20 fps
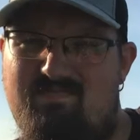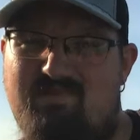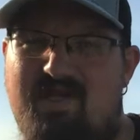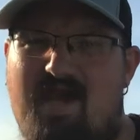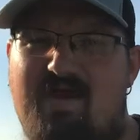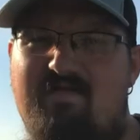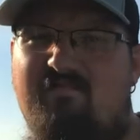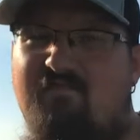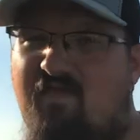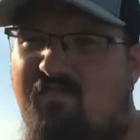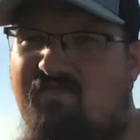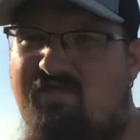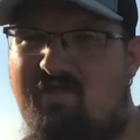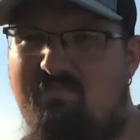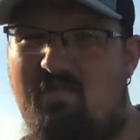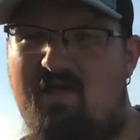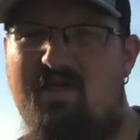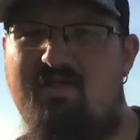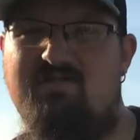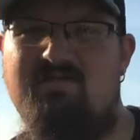10-15
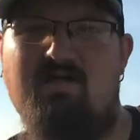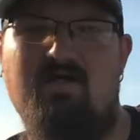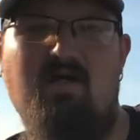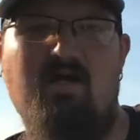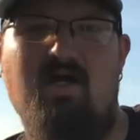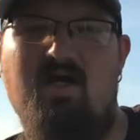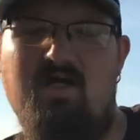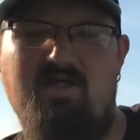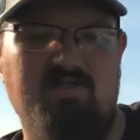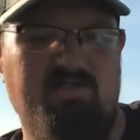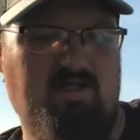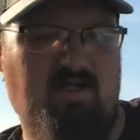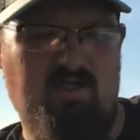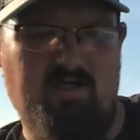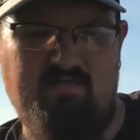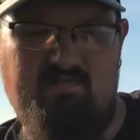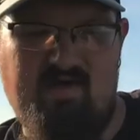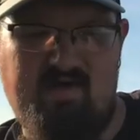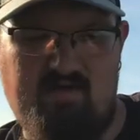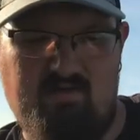minutes.
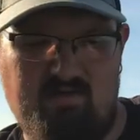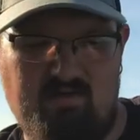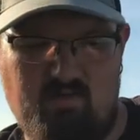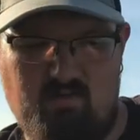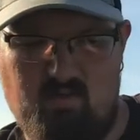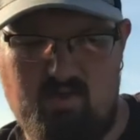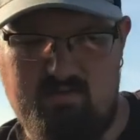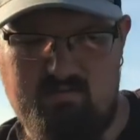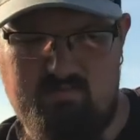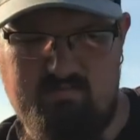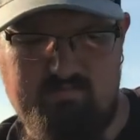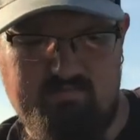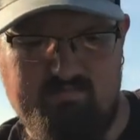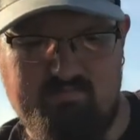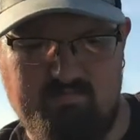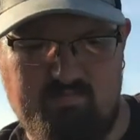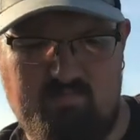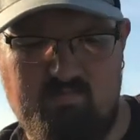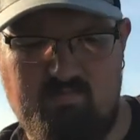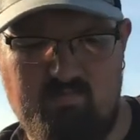Sutliff, I don't know what...
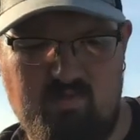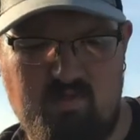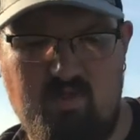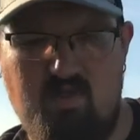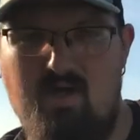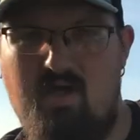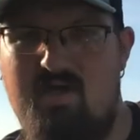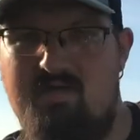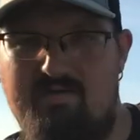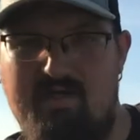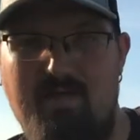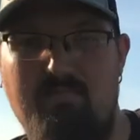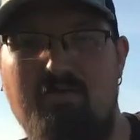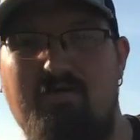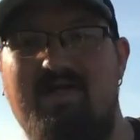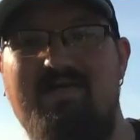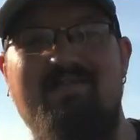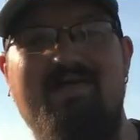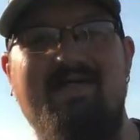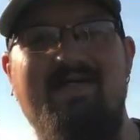They
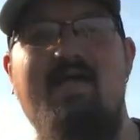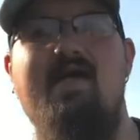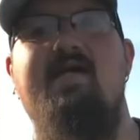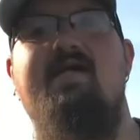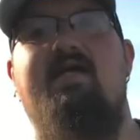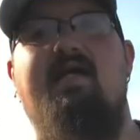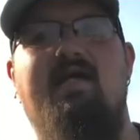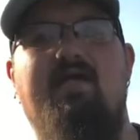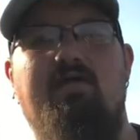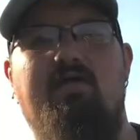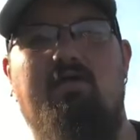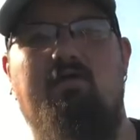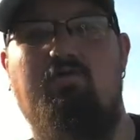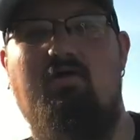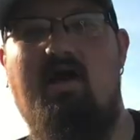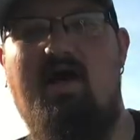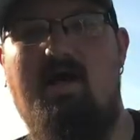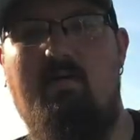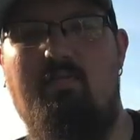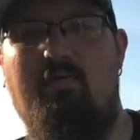believe in caking the
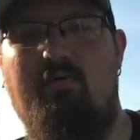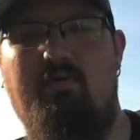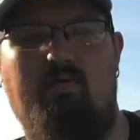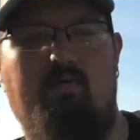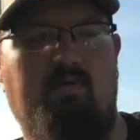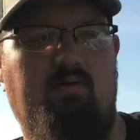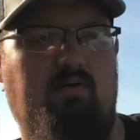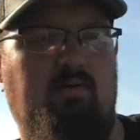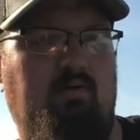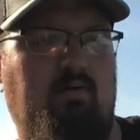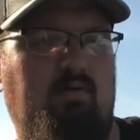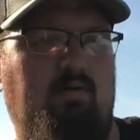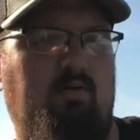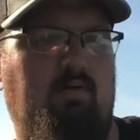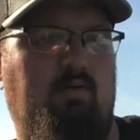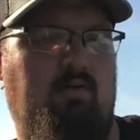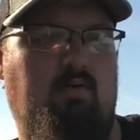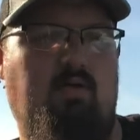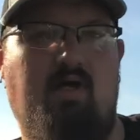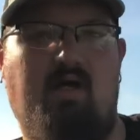crap
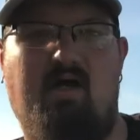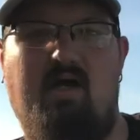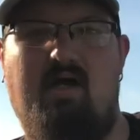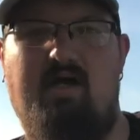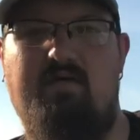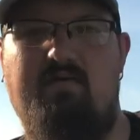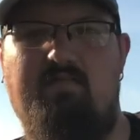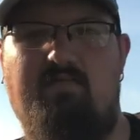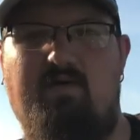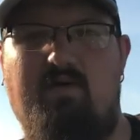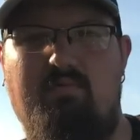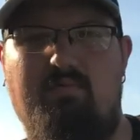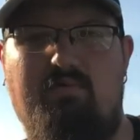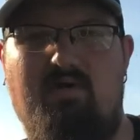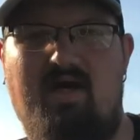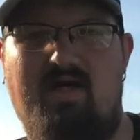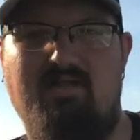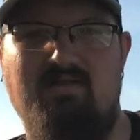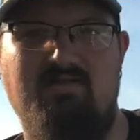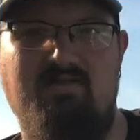out of their
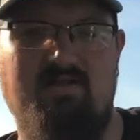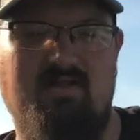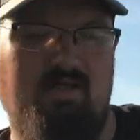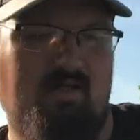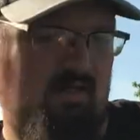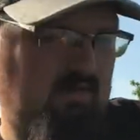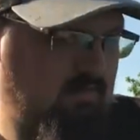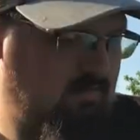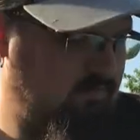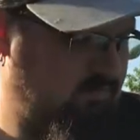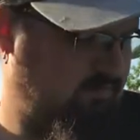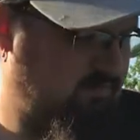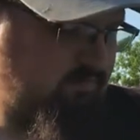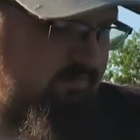blends. You